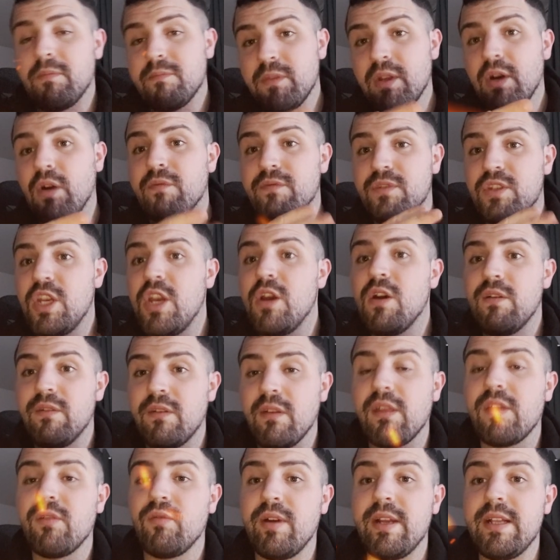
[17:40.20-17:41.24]
of 2 of
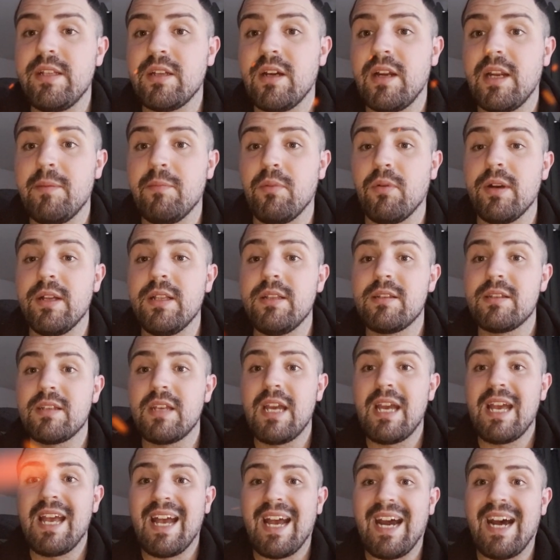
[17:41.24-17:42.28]
the 3 turning points
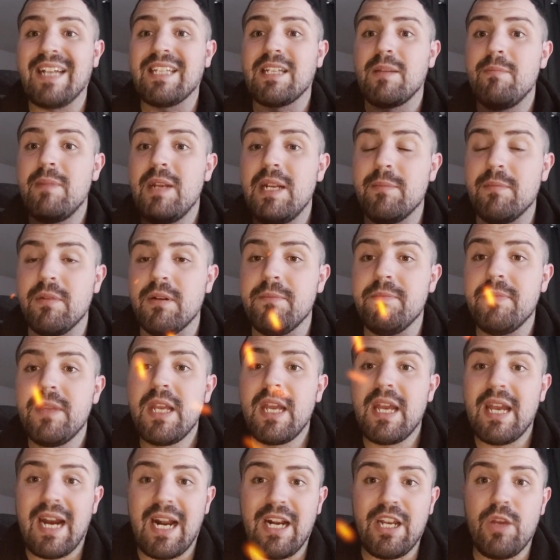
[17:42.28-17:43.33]
as a minimum,
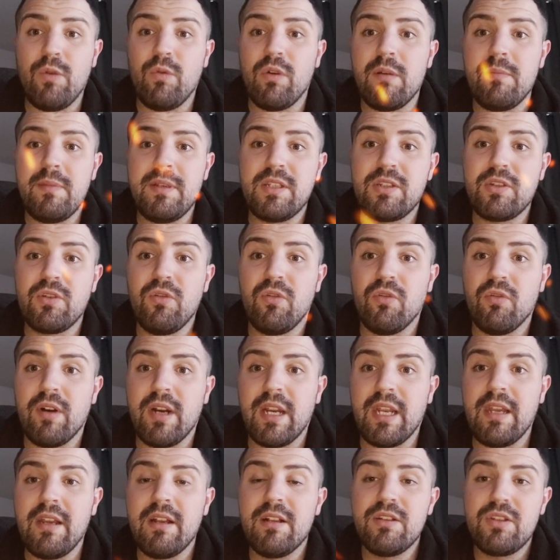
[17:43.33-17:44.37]
and you want to be
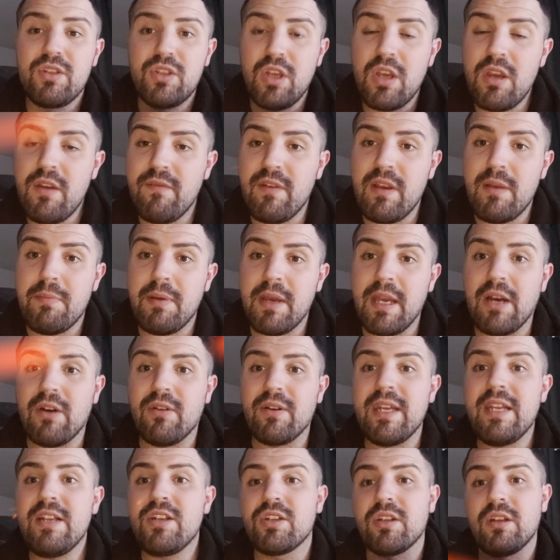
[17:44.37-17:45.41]
scoring 2 VP on
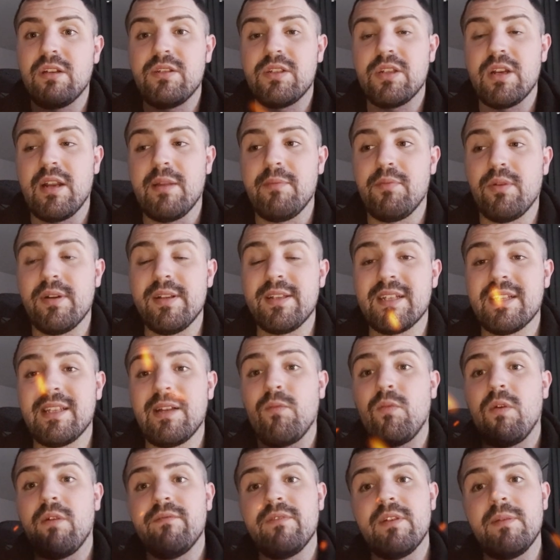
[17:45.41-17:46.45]
each of those turning points, and then
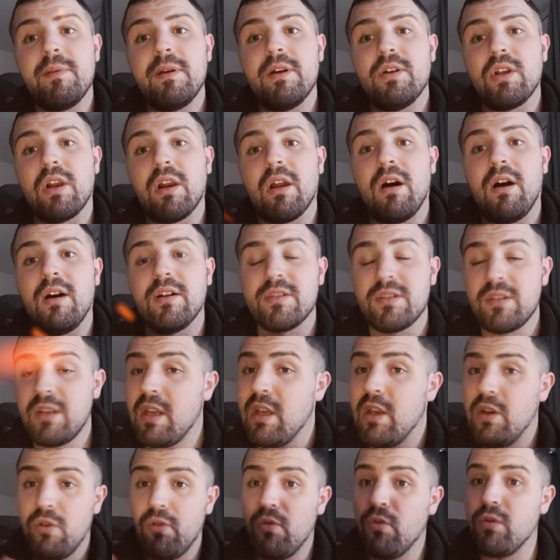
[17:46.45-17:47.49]
1 VP on your last,
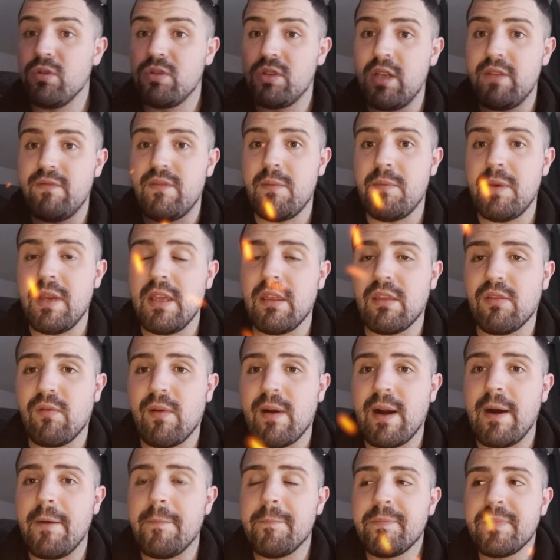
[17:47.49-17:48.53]
or 2 VP
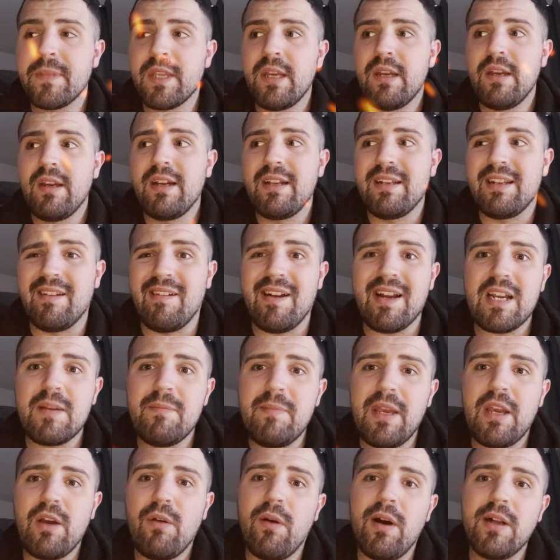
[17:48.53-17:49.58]
throughout. Now that can
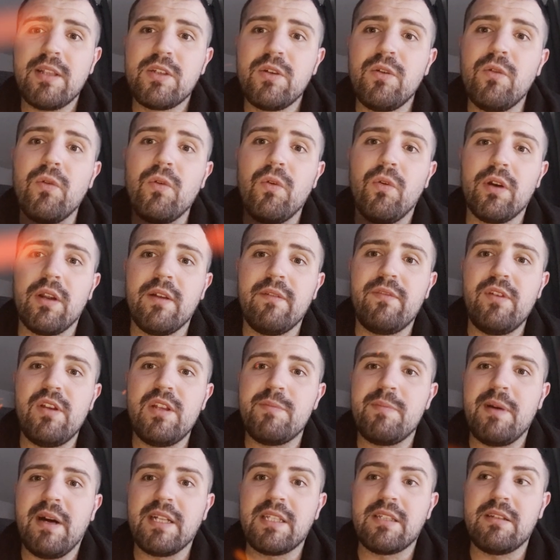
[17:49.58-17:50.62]
be quite a tall order for you to
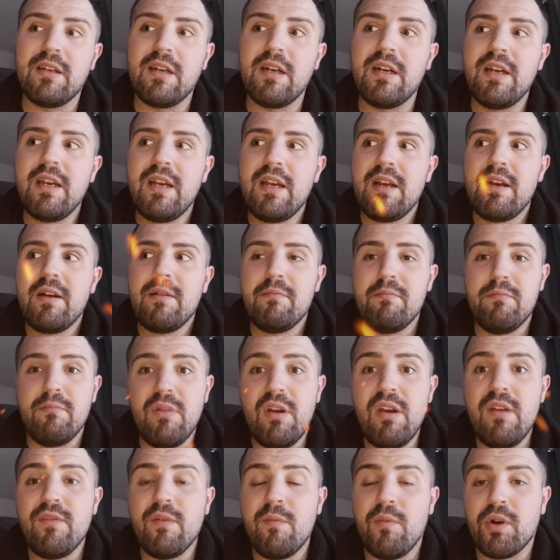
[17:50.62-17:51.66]
be able to
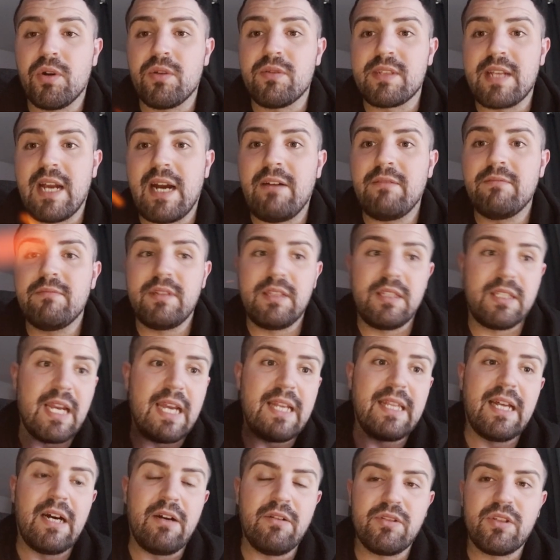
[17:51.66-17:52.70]
move your models out and
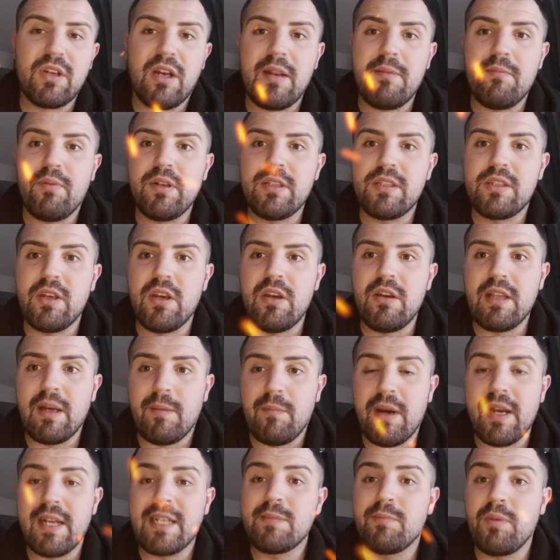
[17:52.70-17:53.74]
take that on turning point 2. That
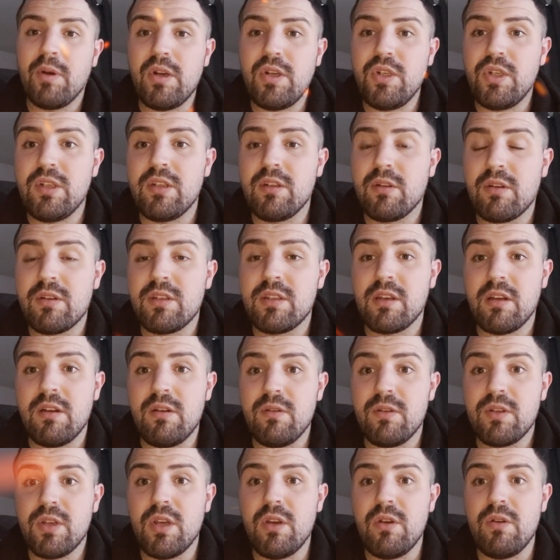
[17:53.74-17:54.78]
might expose you
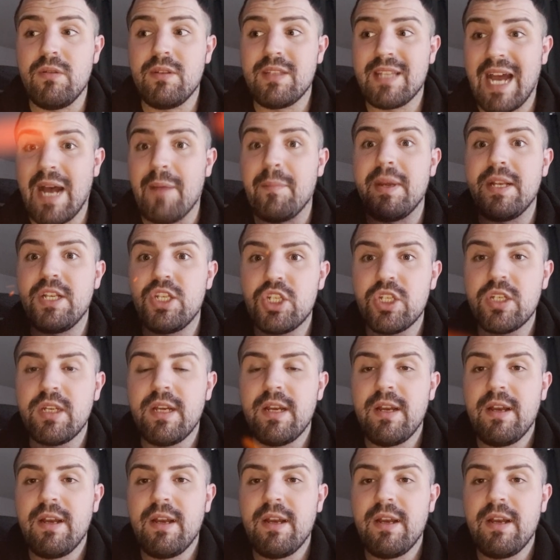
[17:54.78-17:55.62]
to damage,